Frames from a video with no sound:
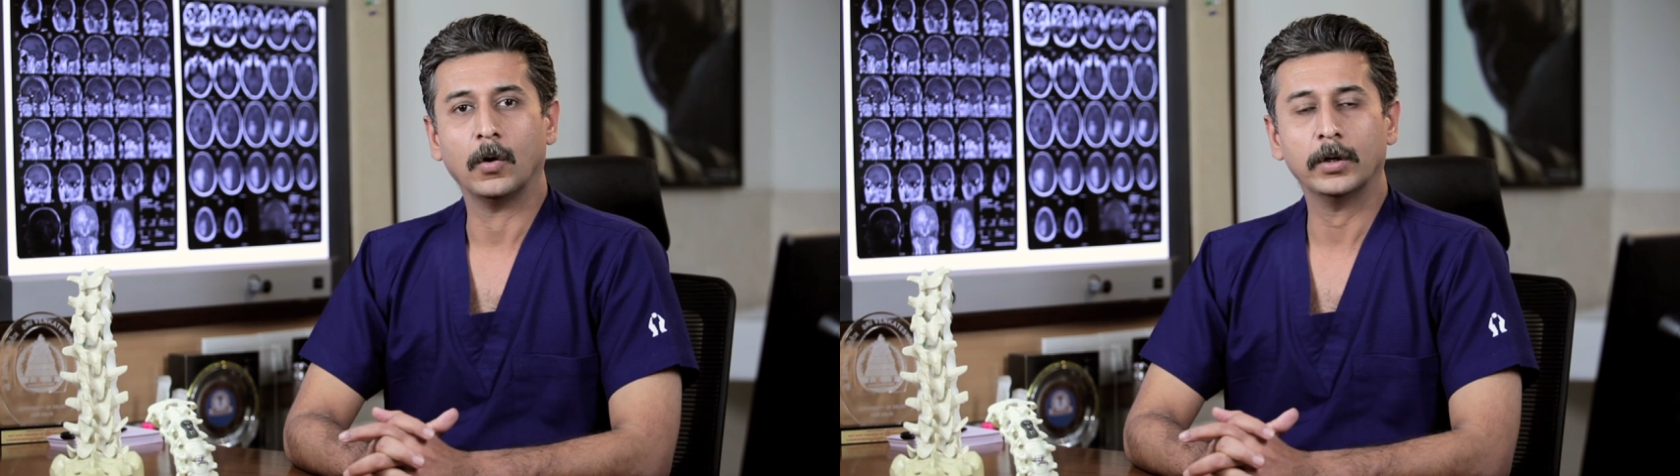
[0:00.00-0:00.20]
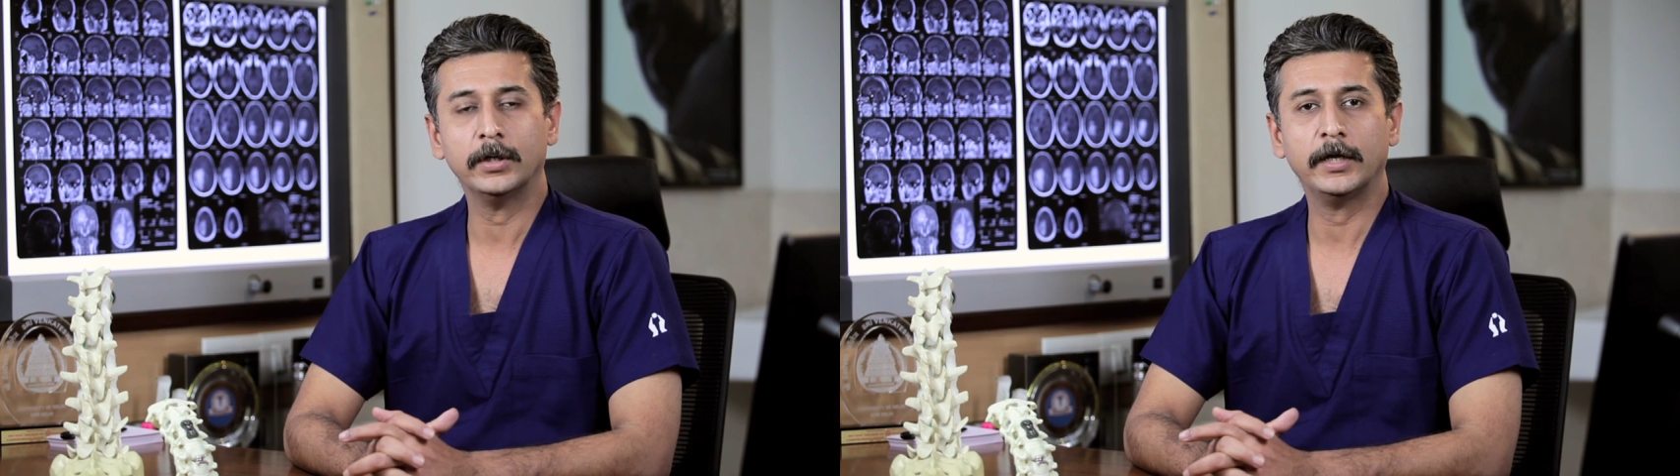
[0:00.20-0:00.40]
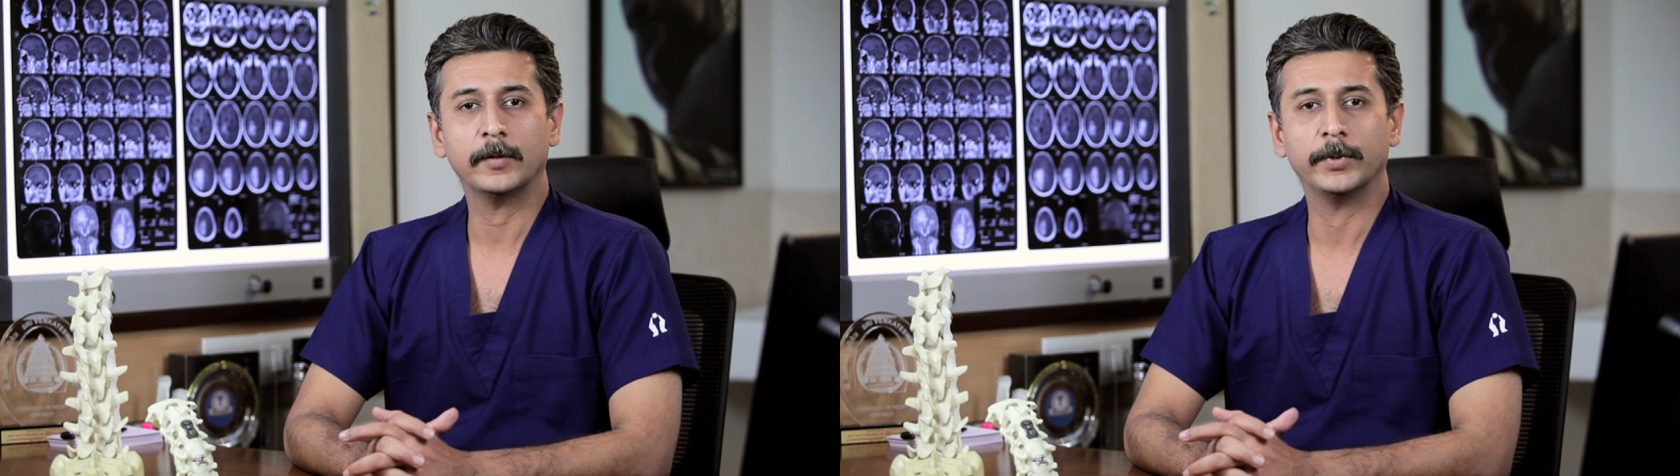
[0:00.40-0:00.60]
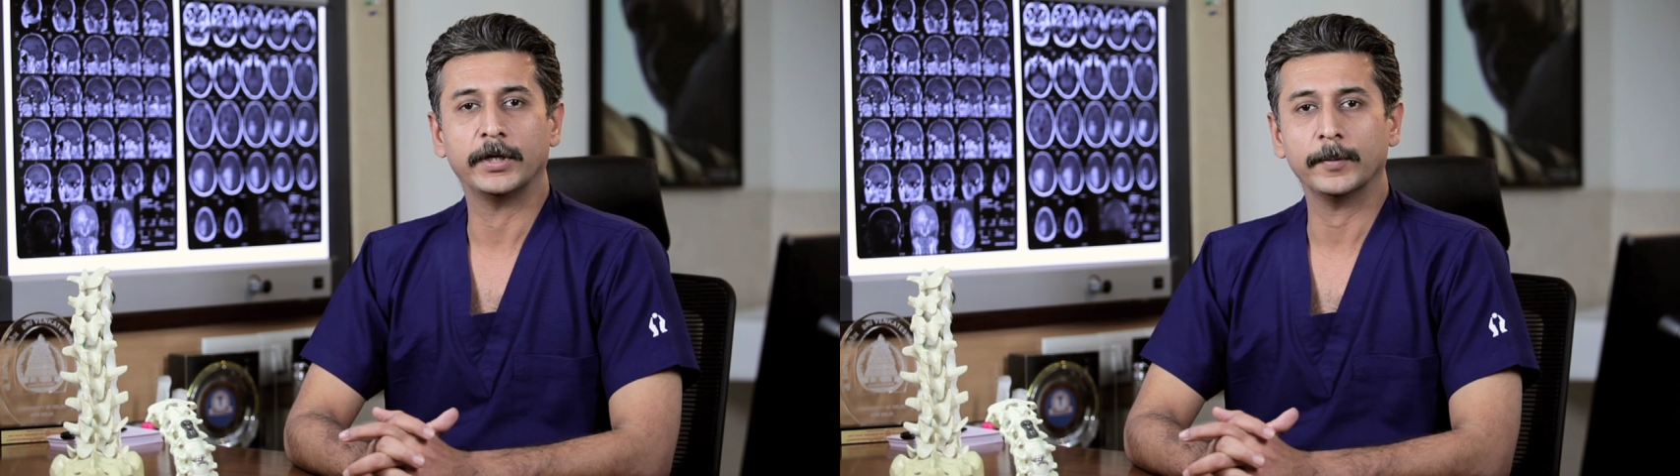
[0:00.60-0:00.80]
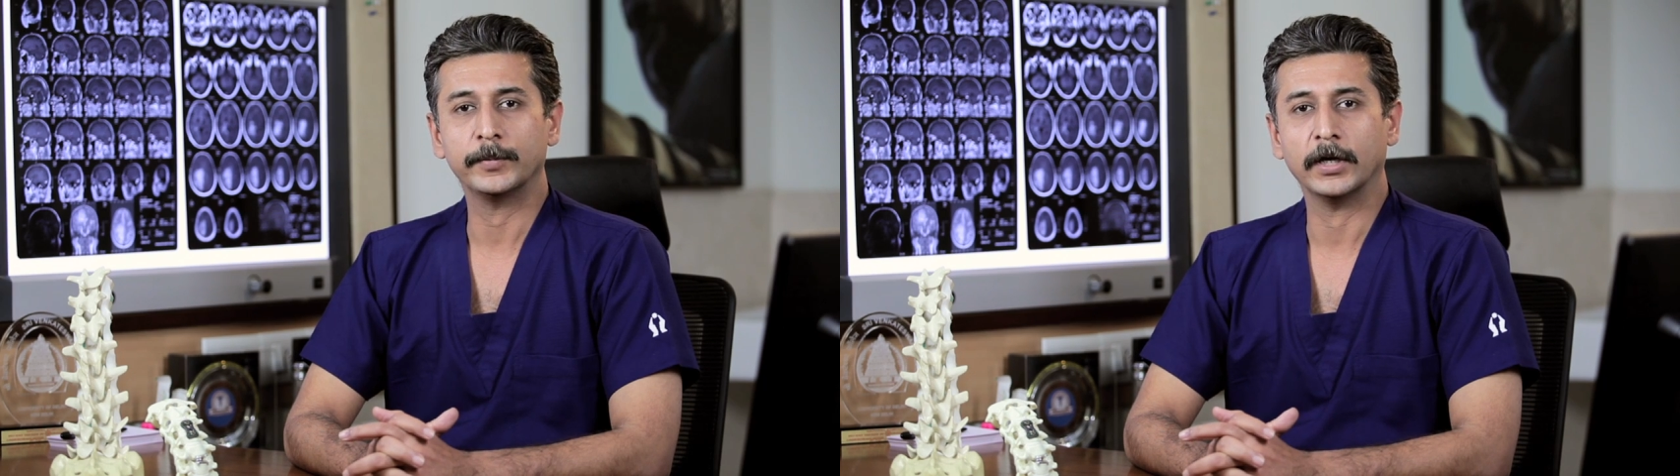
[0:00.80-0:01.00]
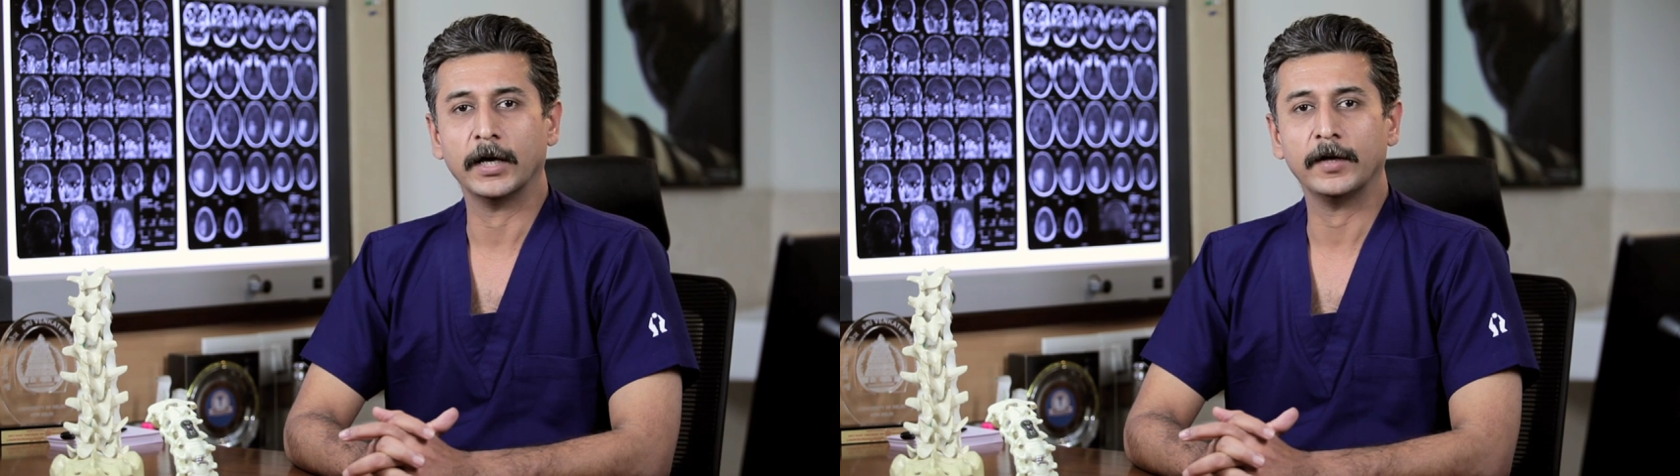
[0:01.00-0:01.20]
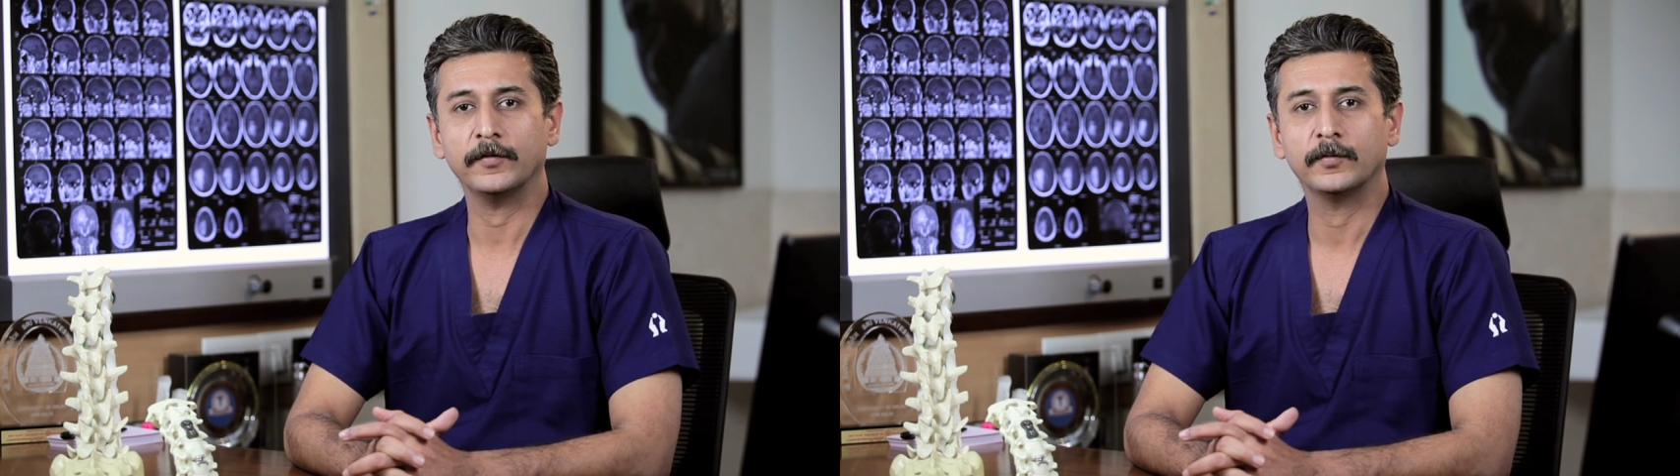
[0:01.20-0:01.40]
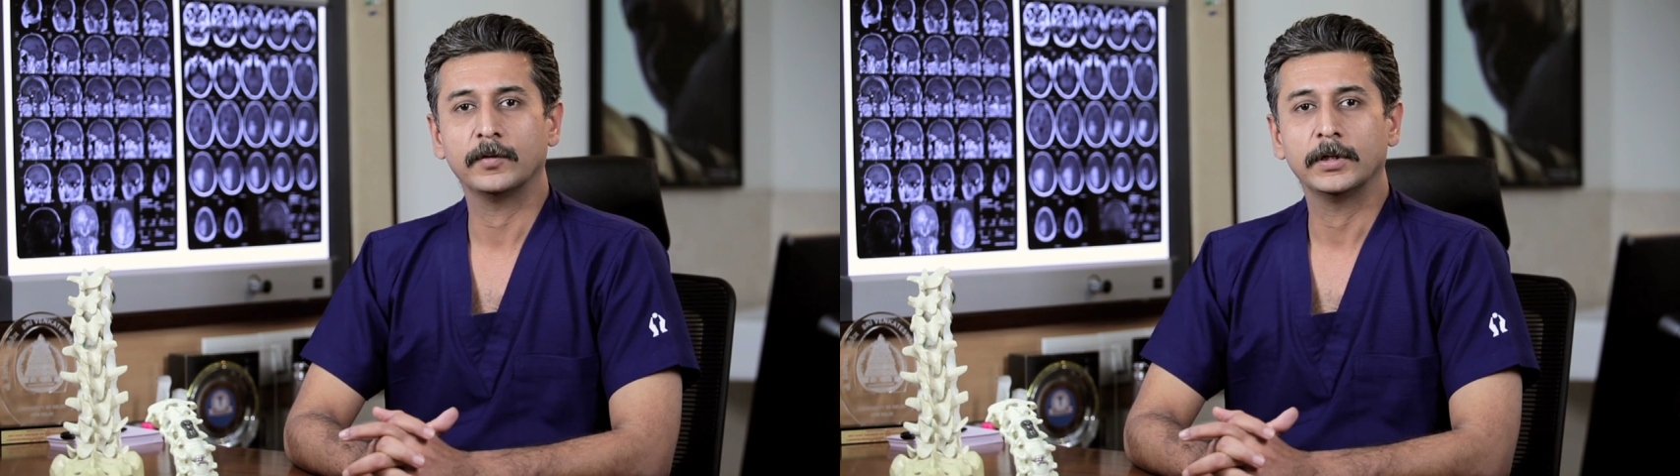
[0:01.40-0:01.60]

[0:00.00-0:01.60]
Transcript: organ can be kept alive